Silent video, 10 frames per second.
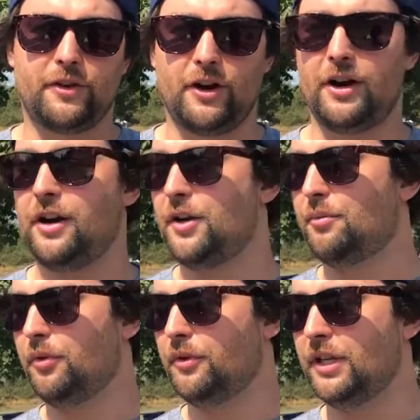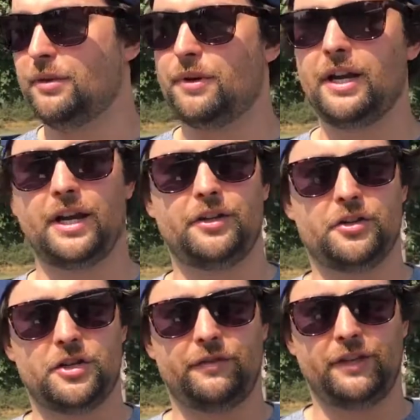car and you're pulling the e-brake and you're
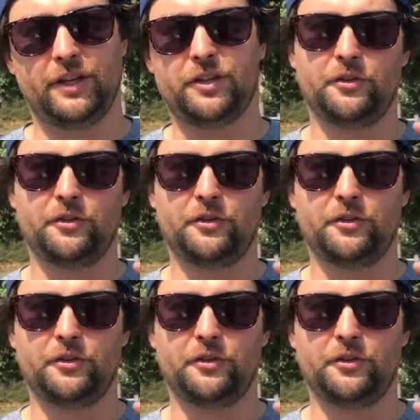drifting,